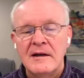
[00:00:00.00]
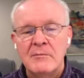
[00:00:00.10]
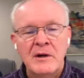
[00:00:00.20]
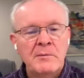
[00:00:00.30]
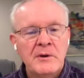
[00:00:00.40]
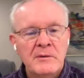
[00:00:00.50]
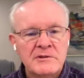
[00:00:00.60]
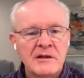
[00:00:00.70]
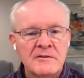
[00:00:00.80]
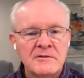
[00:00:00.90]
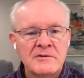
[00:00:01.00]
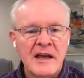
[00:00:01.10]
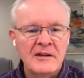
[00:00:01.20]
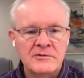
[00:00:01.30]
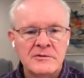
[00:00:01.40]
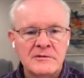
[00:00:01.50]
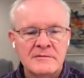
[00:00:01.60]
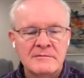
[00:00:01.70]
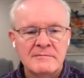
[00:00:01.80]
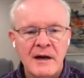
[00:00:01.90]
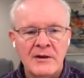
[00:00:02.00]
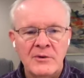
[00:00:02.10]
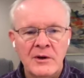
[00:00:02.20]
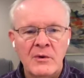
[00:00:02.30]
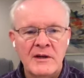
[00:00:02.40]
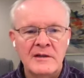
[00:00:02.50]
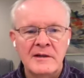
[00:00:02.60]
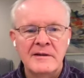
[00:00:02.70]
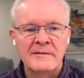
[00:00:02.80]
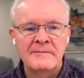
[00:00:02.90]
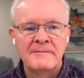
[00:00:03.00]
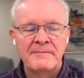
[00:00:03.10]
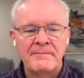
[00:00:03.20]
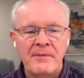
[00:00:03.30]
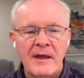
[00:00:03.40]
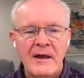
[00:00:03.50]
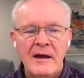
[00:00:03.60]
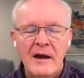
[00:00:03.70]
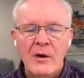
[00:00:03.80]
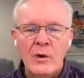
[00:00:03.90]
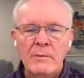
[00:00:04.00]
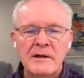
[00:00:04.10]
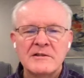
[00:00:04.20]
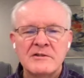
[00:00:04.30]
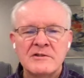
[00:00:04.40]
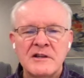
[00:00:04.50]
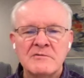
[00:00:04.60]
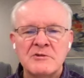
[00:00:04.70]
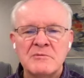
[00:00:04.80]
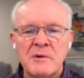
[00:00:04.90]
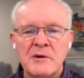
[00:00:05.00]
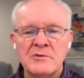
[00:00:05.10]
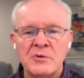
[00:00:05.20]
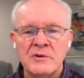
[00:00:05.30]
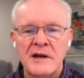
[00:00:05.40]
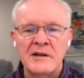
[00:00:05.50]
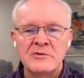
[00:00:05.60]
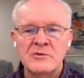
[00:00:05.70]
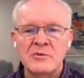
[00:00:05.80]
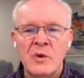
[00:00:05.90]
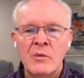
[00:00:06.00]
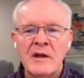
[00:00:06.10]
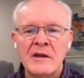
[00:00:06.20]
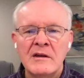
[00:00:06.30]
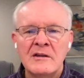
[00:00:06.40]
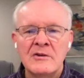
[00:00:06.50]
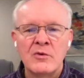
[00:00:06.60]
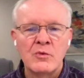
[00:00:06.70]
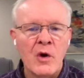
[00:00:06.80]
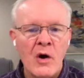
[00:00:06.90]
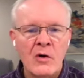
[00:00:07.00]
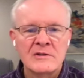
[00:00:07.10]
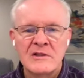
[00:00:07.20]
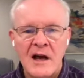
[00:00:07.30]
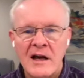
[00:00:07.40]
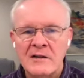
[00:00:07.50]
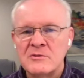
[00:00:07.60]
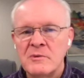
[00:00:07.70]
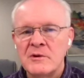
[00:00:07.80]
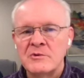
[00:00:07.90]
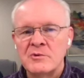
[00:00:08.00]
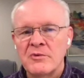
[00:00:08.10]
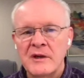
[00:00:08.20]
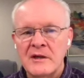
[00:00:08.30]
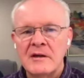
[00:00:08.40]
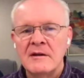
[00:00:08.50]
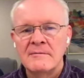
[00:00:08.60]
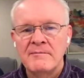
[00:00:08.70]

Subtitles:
But he put himself in danger by doing what he did. We place ourselves in spiritual danger when we get into the wrong side of spiritual thinking.